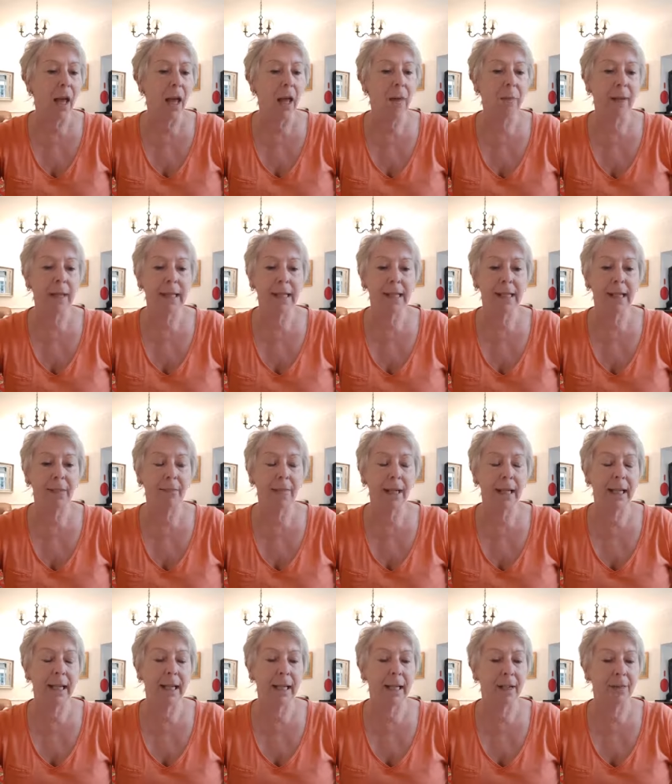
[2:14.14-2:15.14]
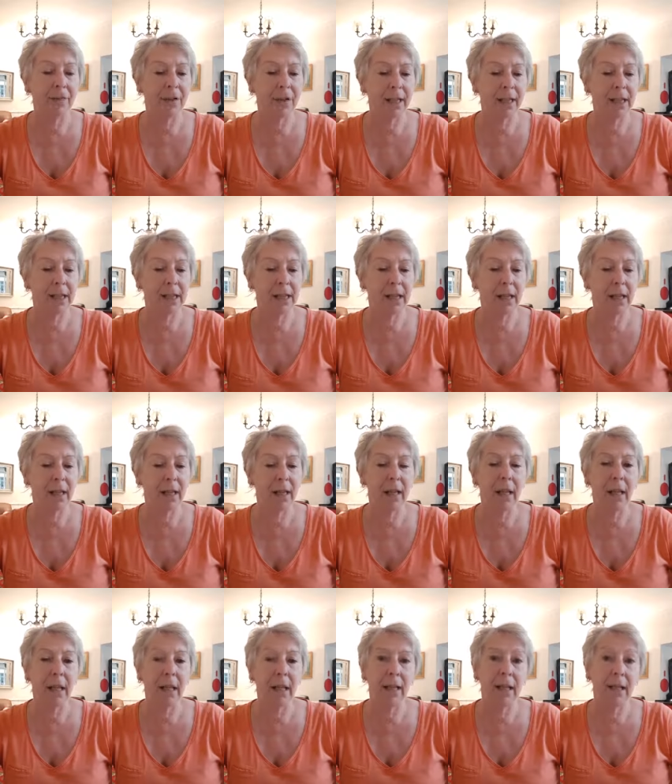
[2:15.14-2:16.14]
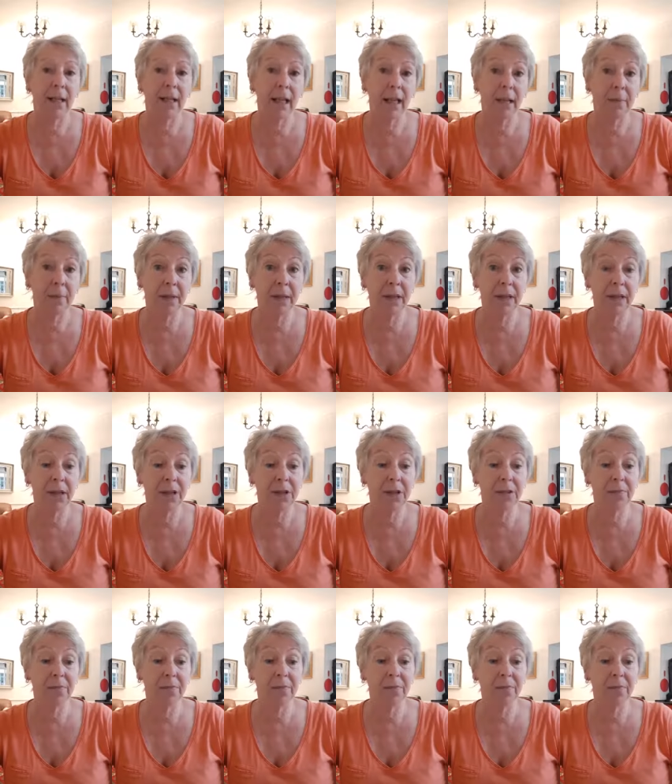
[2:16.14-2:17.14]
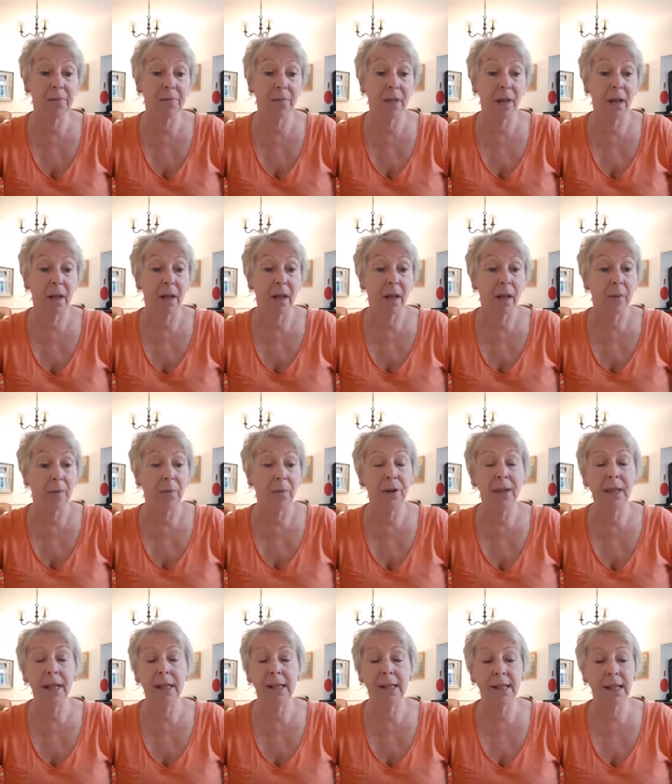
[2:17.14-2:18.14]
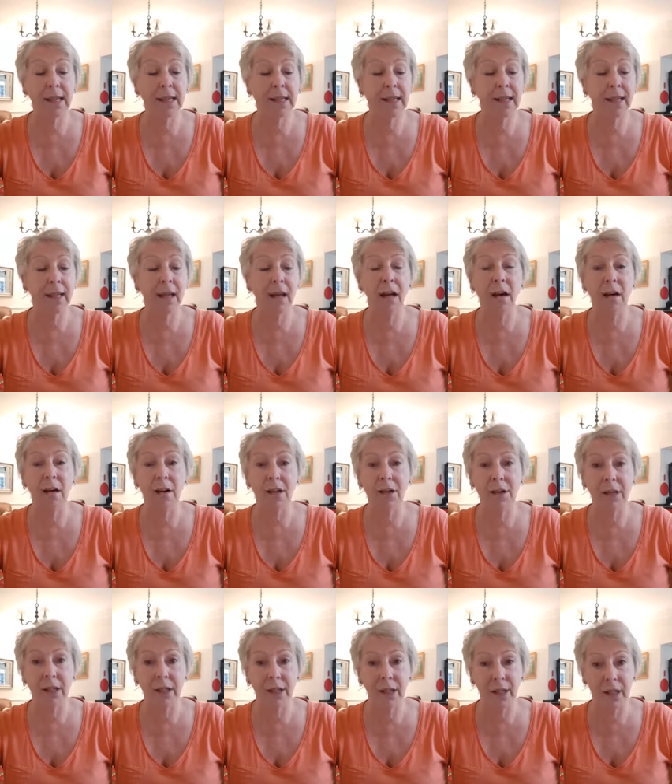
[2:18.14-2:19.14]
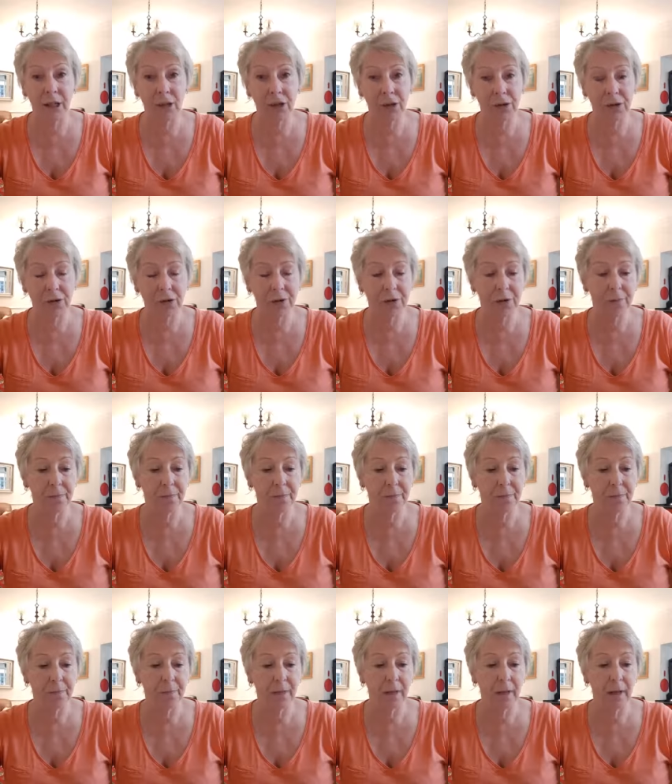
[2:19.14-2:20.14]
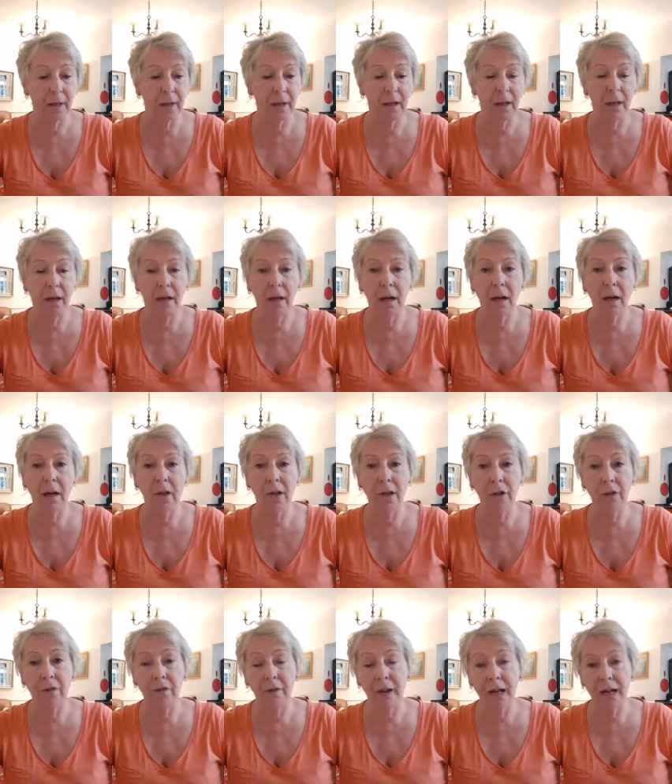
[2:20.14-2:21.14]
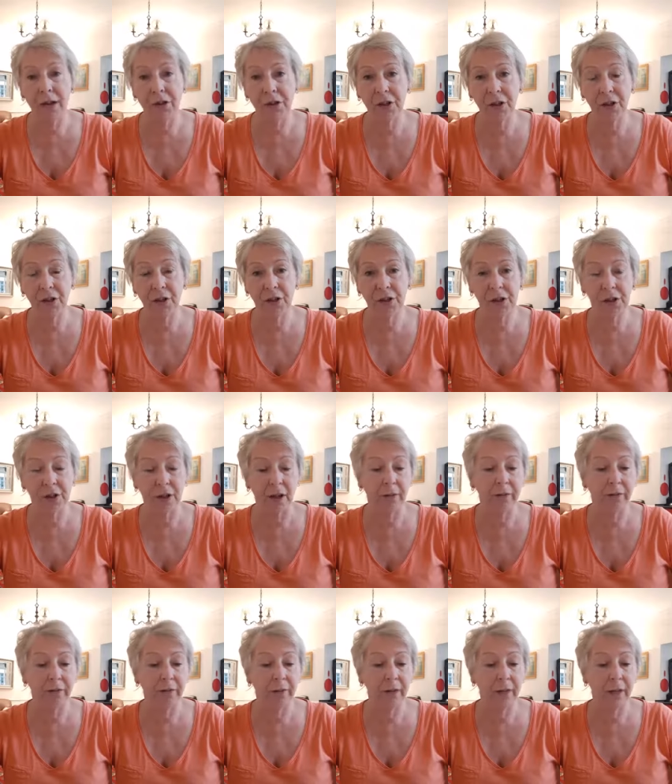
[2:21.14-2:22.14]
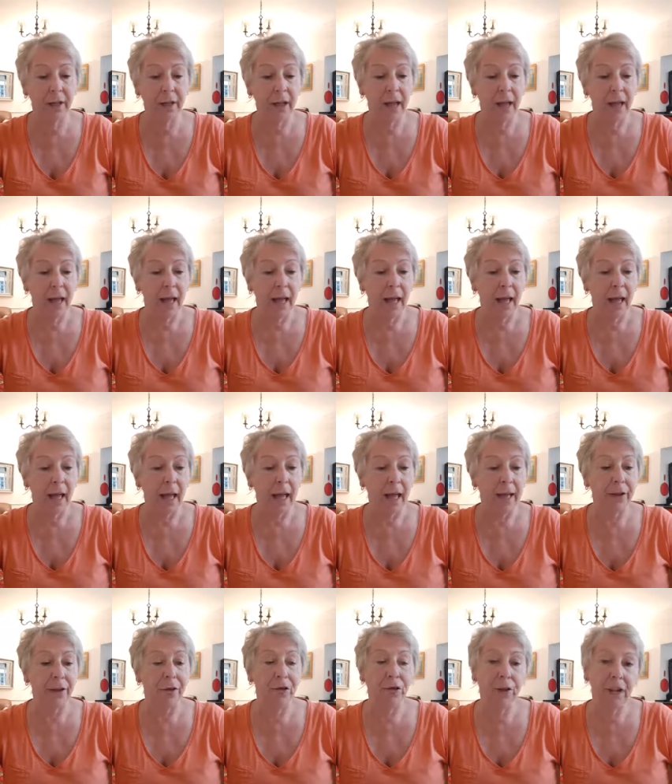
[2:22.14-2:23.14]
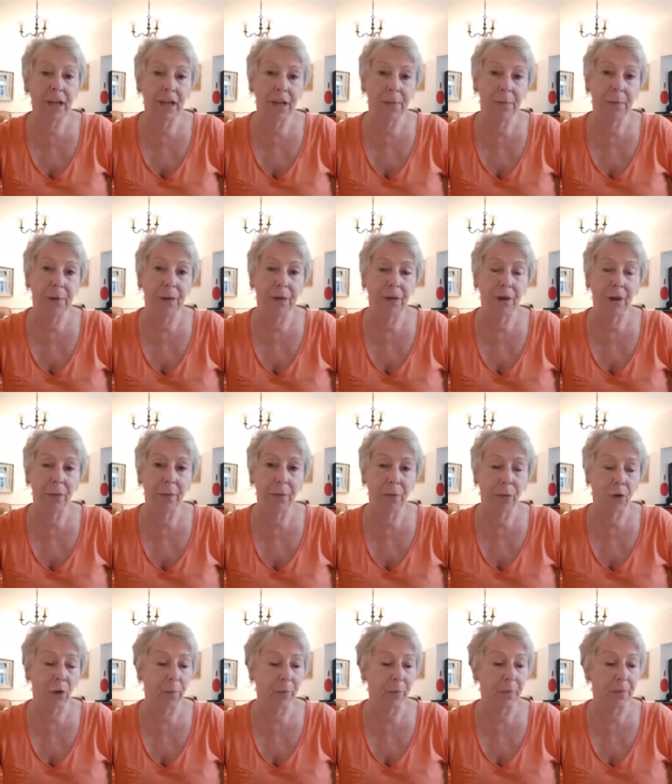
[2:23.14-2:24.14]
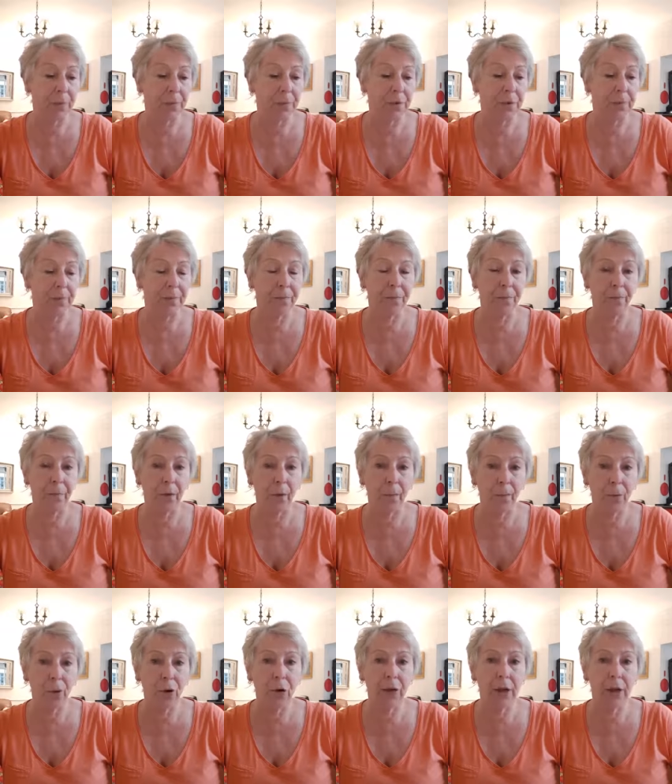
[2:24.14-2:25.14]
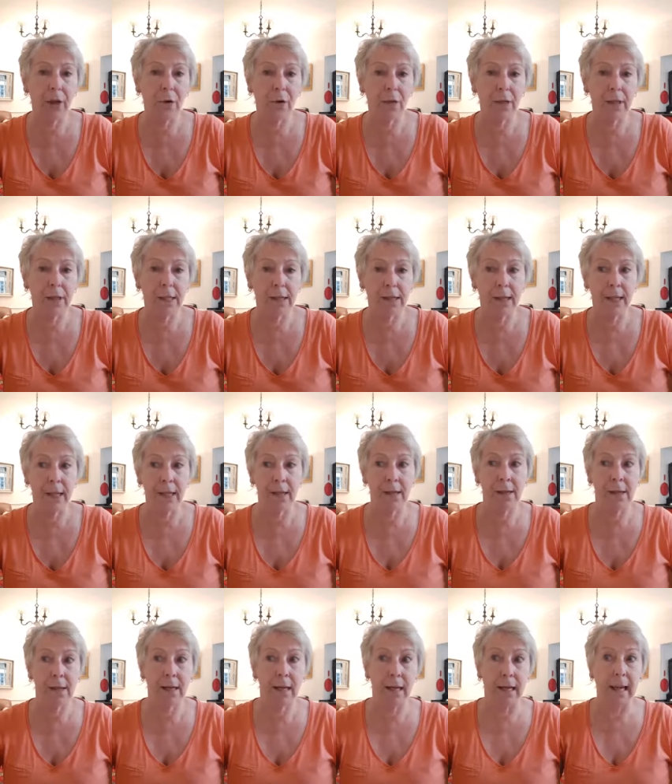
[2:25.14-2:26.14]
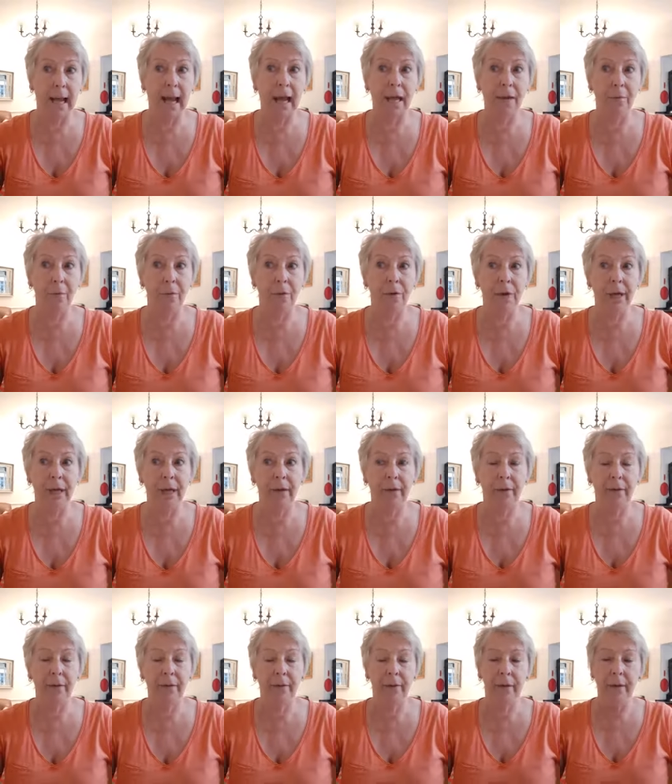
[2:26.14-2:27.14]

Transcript: Might take mine after this. Diabetes, pre-existing heart conditions, cardiovascular stuff, and respiratory problems, bronchial concerns, can't breathe,